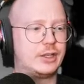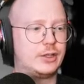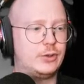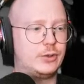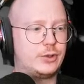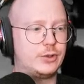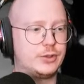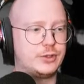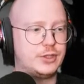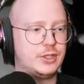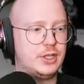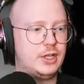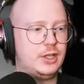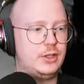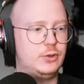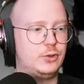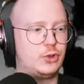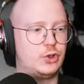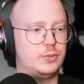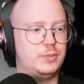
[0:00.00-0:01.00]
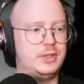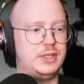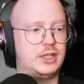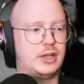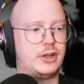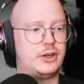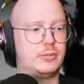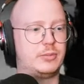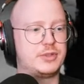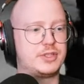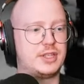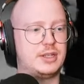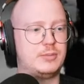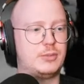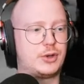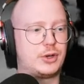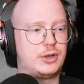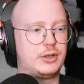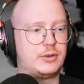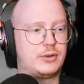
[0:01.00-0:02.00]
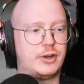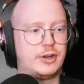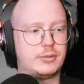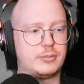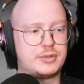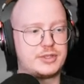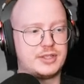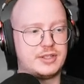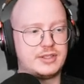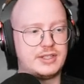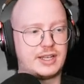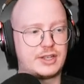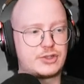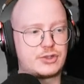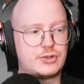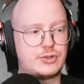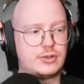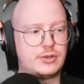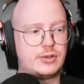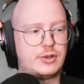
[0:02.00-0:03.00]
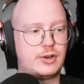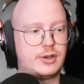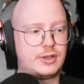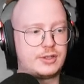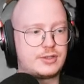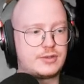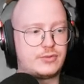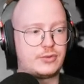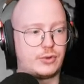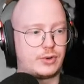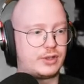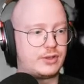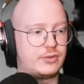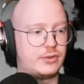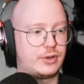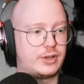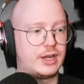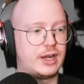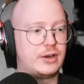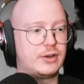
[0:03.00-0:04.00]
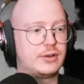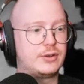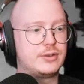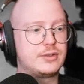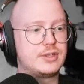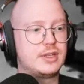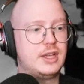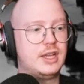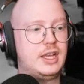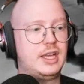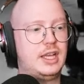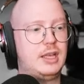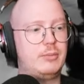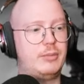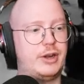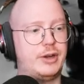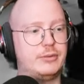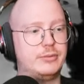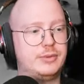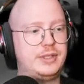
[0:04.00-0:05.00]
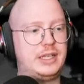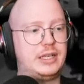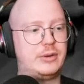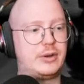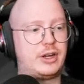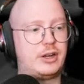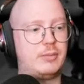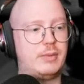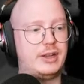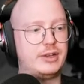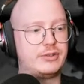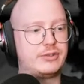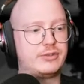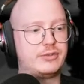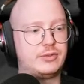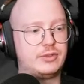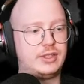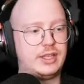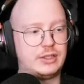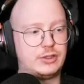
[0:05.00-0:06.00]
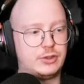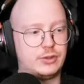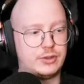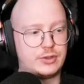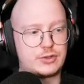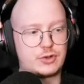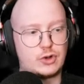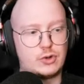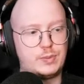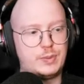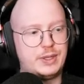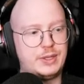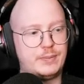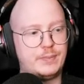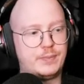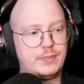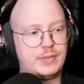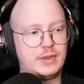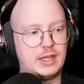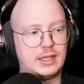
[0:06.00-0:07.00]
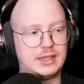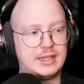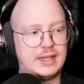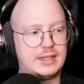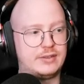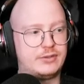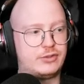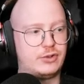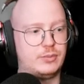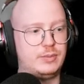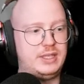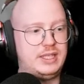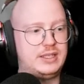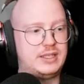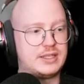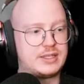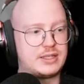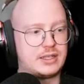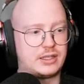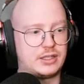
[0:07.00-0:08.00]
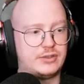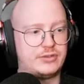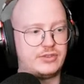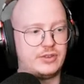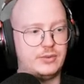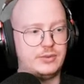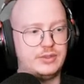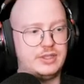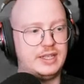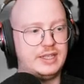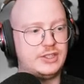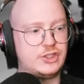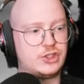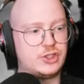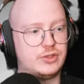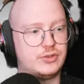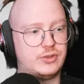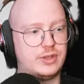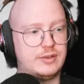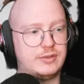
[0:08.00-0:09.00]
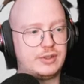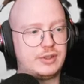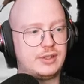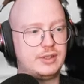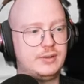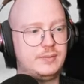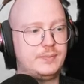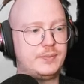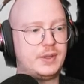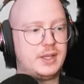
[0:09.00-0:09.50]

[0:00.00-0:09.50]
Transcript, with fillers: Like you could you could be 100% a modeler or 100% texture artist for for characters, but I really recommend get good at sculpting. Like that, for me, that's like the foundation for everything.